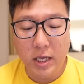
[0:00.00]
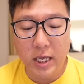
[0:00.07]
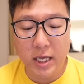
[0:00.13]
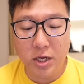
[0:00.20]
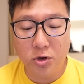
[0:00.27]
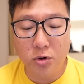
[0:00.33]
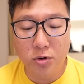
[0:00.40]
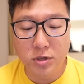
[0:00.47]

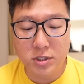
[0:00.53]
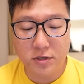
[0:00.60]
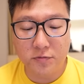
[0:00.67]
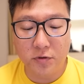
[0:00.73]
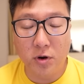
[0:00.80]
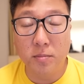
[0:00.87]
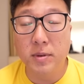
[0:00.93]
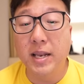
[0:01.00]
it goes
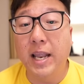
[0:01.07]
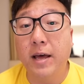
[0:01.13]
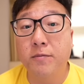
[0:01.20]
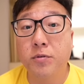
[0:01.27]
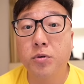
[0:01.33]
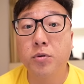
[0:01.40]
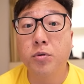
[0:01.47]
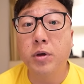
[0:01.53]
from
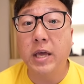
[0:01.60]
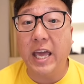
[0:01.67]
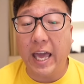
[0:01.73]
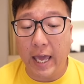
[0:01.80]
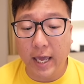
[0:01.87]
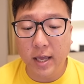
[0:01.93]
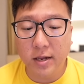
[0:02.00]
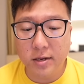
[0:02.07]
level
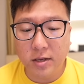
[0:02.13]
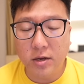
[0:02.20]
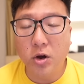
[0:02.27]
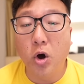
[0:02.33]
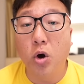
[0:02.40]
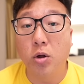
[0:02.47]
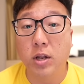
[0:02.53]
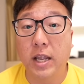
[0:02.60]
8
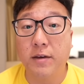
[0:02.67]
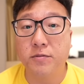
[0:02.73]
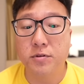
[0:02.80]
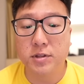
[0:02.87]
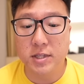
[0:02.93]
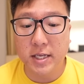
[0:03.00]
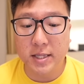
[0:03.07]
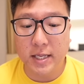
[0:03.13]
or
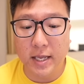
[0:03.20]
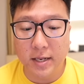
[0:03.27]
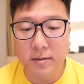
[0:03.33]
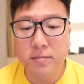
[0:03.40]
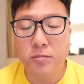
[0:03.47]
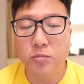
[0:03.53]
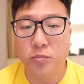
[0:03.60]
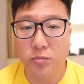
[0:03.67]
level
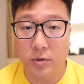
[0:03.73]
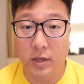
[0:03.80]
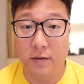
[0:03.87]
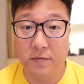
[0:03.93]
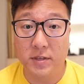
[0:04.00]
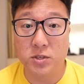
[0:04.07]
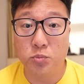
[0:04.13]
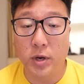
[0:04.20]
13,
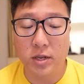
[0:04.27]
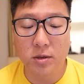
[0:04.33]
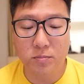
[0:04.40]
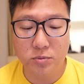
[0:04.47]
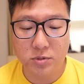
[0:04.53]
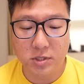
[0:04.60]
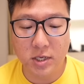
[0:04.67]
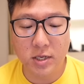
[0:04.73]
if it's weather
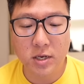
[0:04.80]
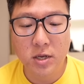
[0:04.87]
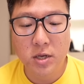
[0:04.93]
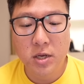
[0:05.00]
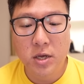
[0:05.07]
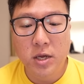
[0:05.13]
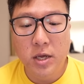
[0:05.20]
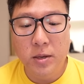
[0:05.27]
boosted,
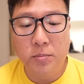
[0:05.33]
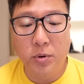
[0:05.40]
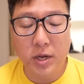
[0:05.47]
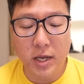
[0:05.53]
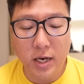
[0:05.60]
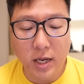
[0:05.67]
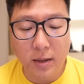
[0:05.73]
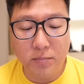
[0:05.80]

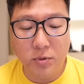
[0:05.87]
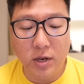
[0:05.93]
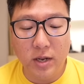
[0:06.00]
bringing it up to